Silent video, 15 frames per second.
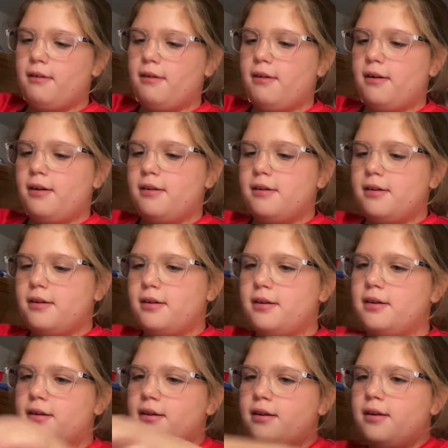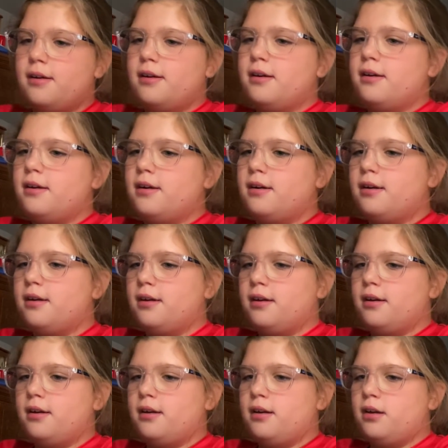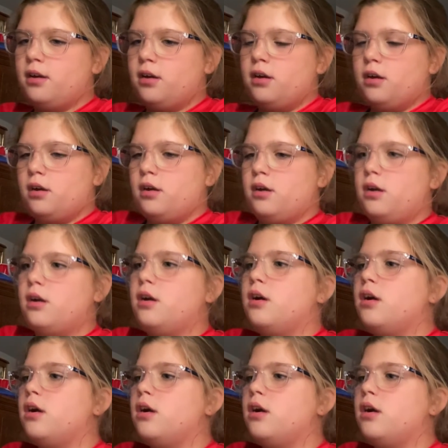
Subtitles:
No one is speaking in this clip.